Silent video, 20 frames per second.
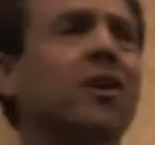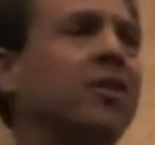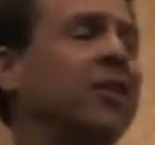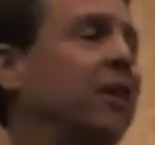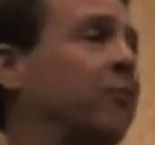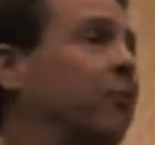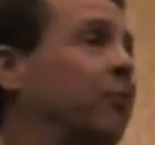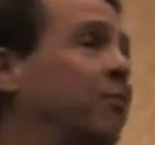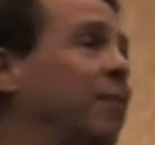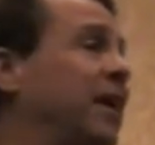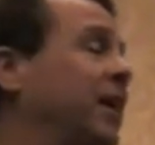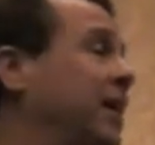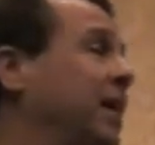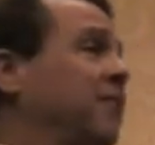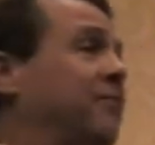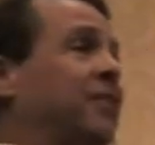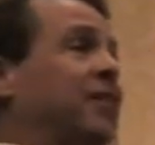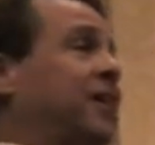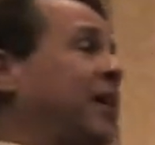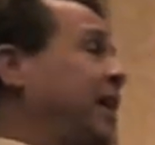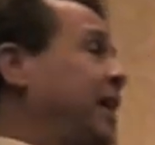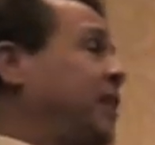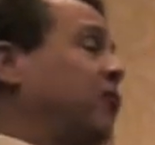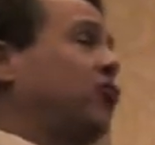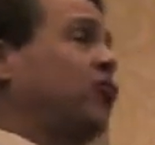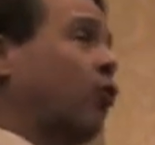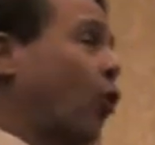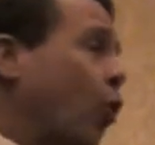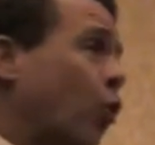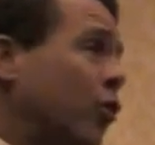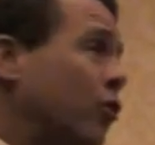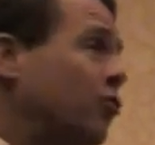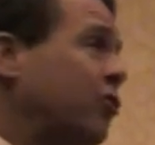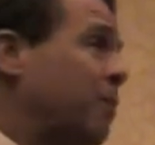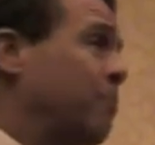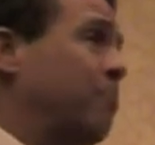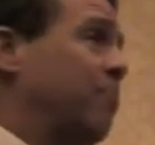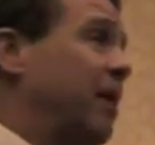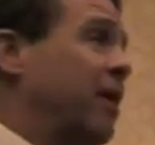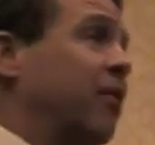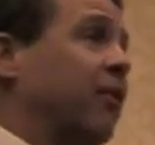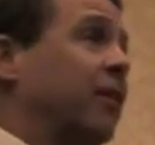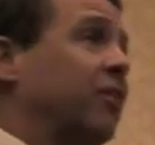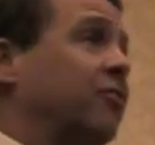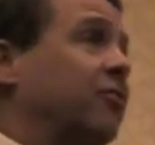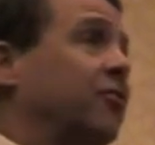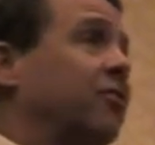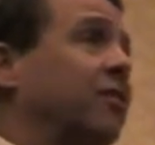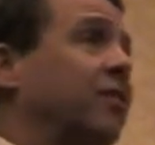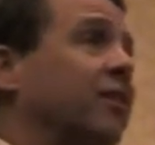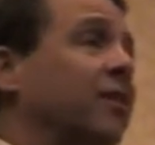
that would make even King George embarrassed.